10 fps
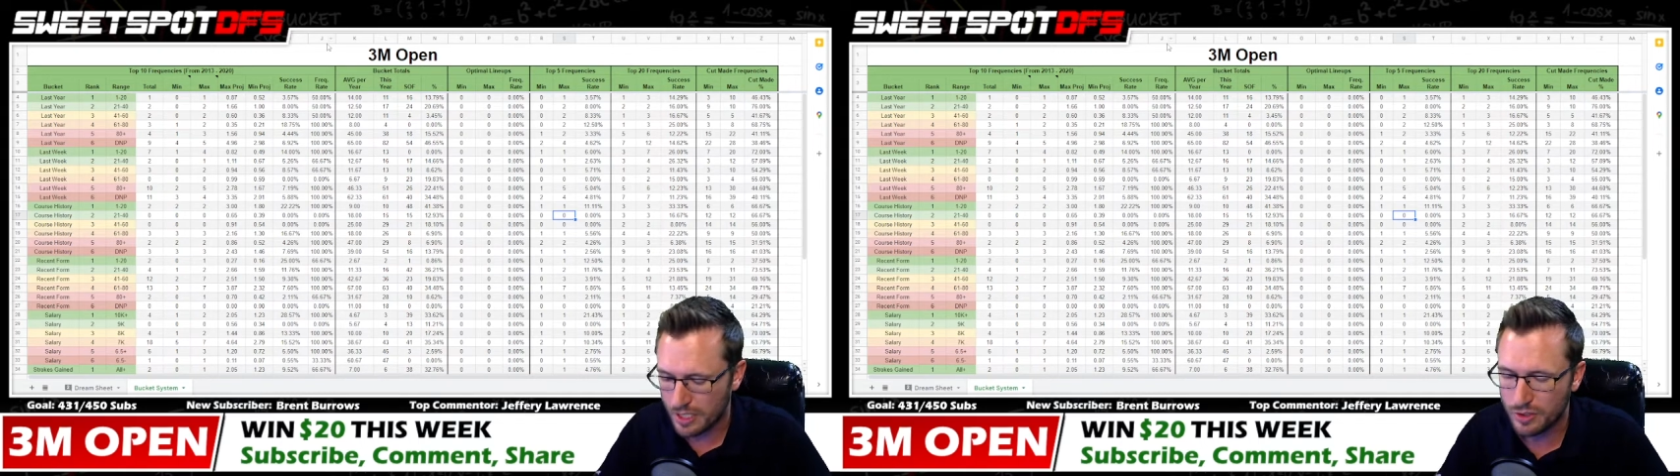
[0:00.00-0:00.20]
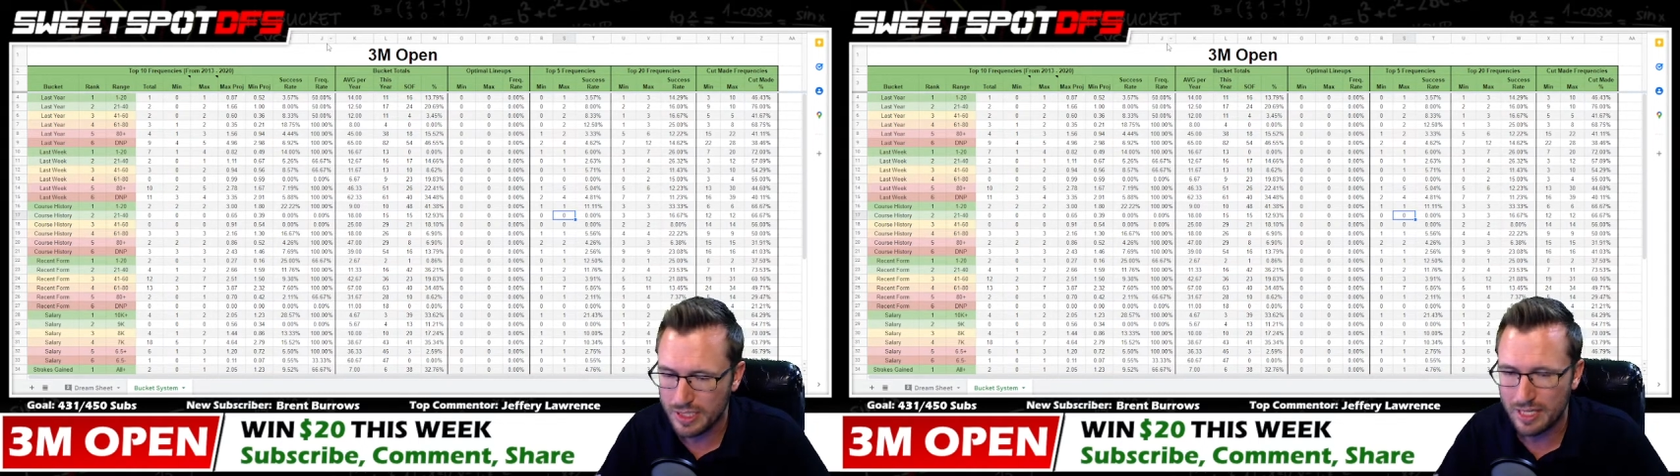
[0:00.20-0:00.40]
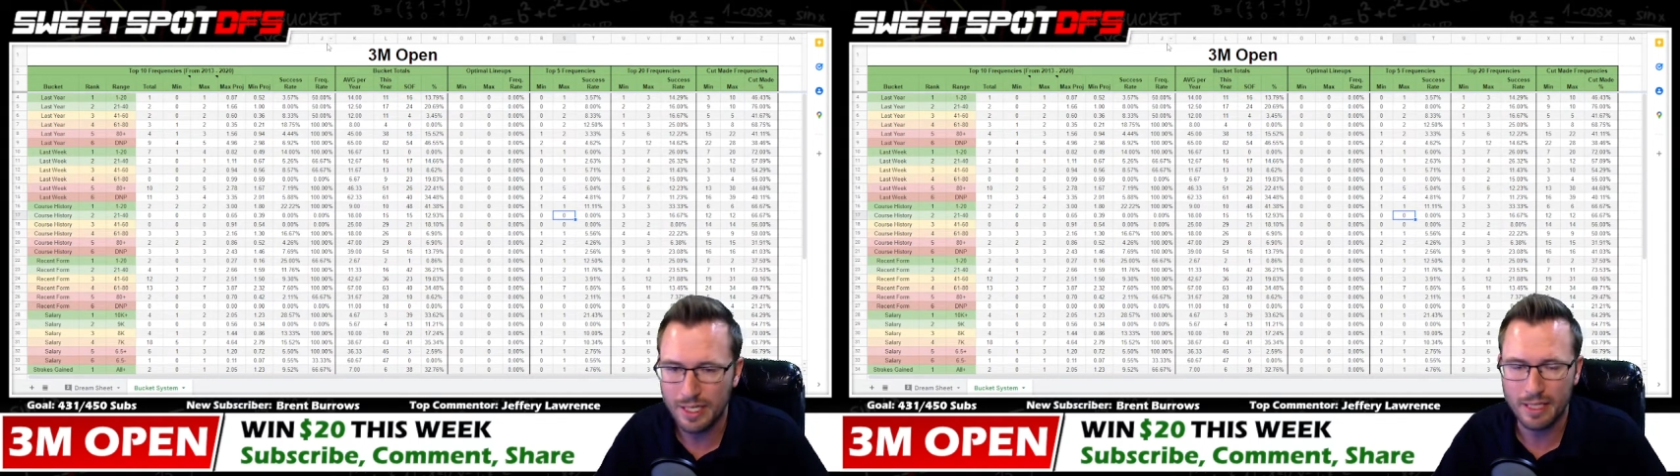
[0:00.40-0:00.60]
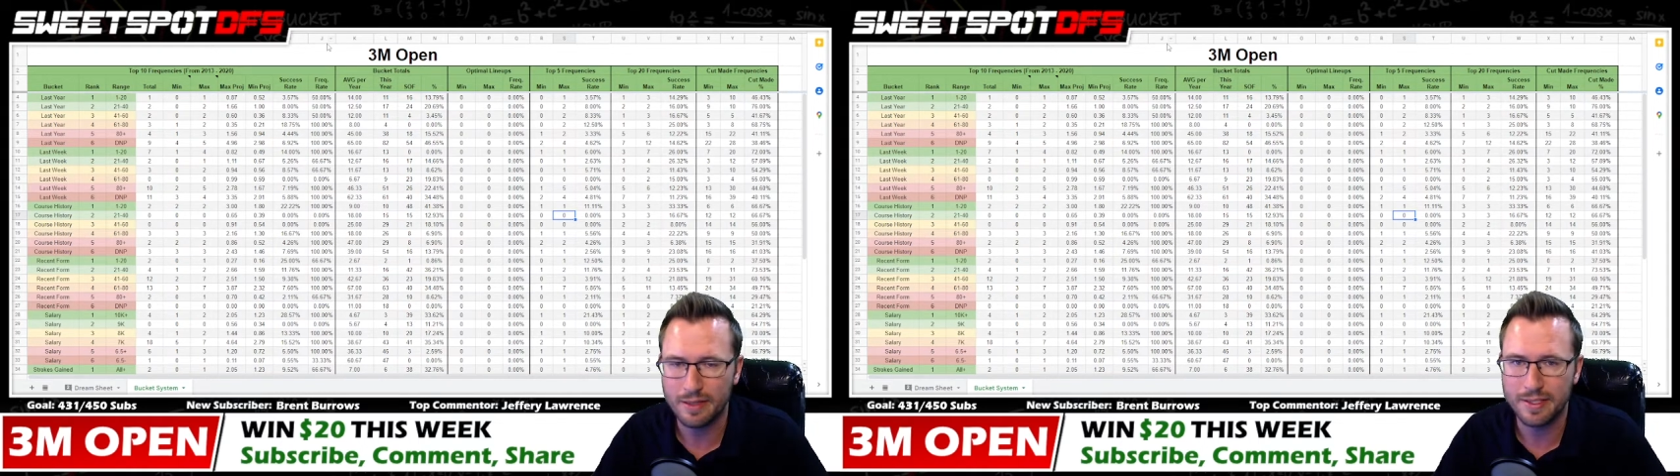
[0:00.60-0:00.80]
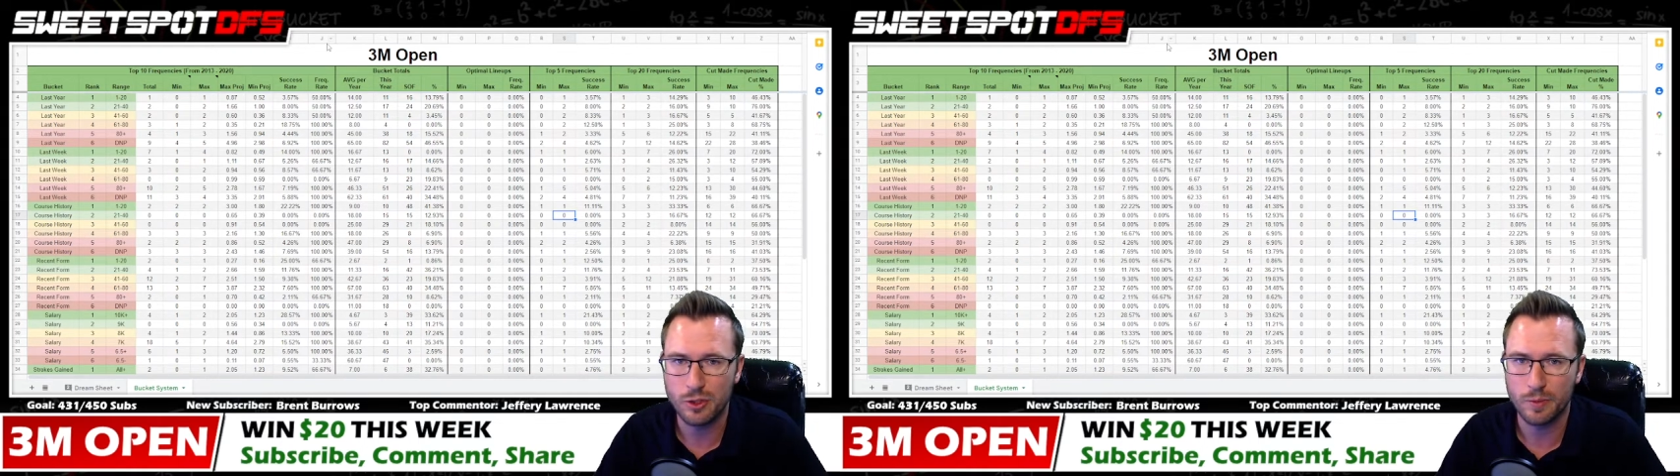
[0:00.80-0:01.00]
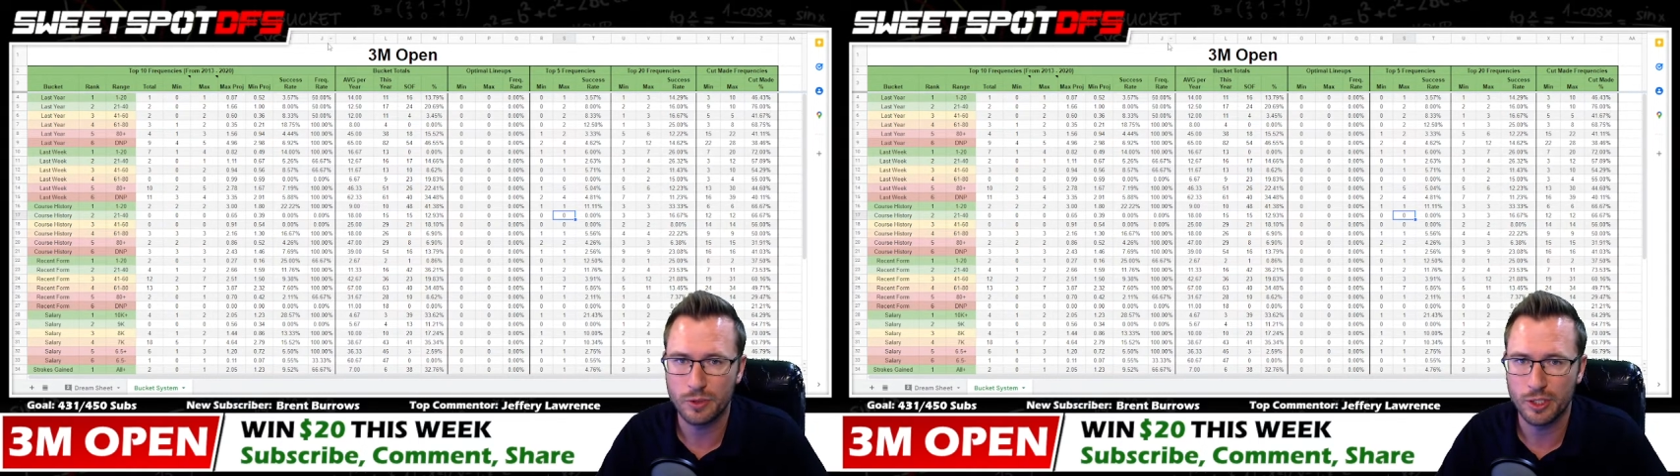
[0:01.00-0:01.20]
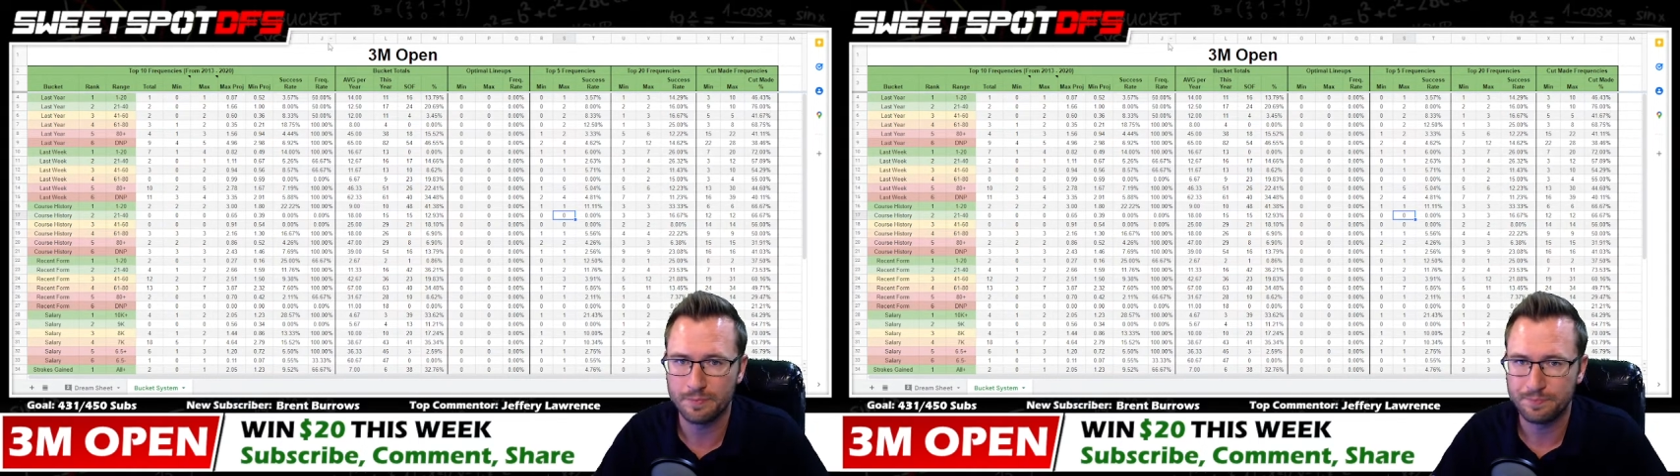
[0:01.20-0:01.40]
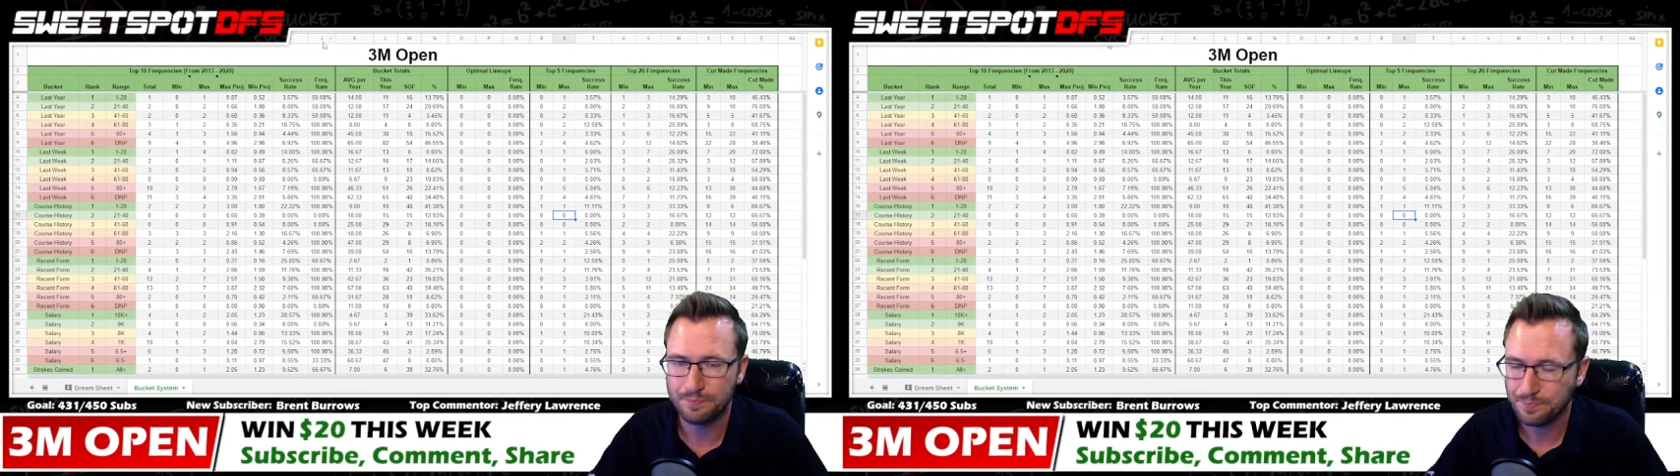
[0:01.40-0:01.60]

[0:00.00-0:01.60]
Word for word: out that link in the description.